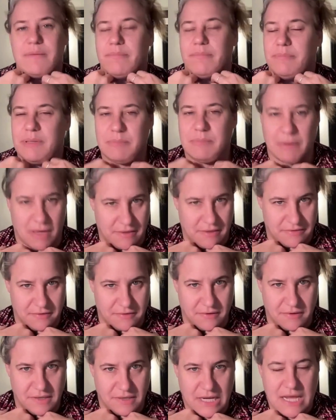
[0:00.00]
be
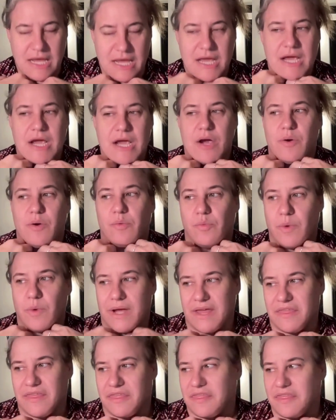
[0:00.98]
bothered
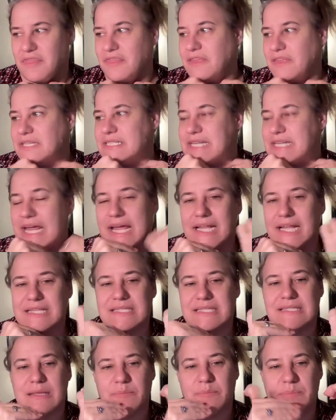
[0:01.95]
with the dance
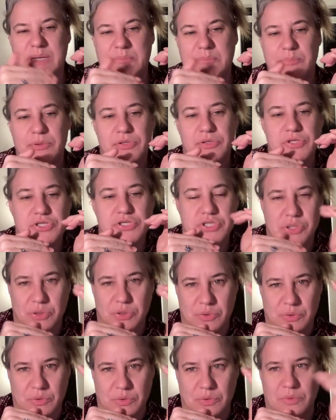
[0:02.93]
that people
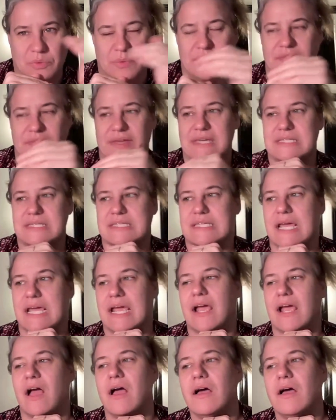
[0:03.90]
do when they
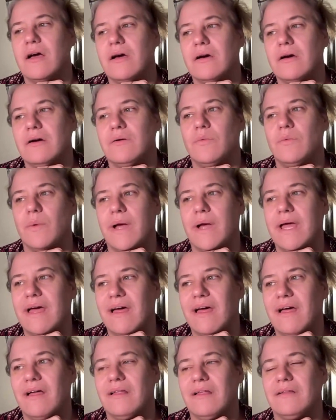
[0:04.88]
say, "Oh,
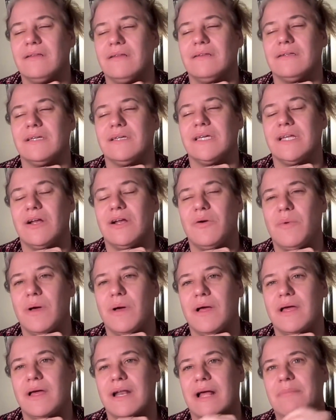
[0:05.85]
well, you know
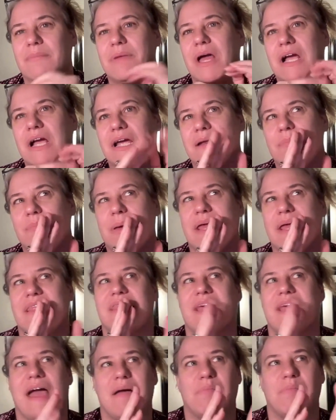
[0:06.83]
what? I'm not gonna pay
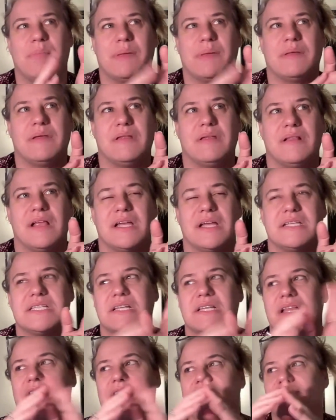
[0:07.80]
that bill
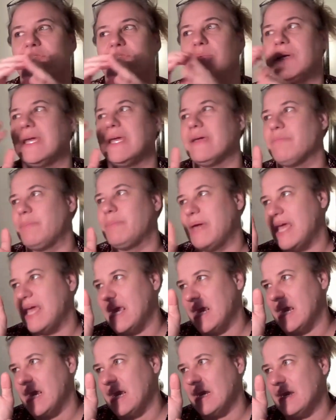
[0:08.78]
until after we get
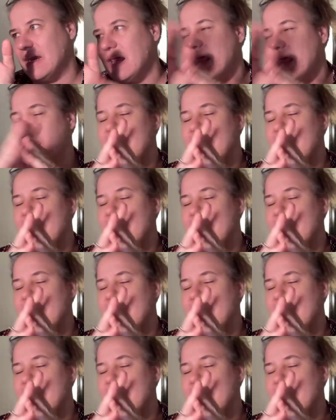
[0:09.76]
paid."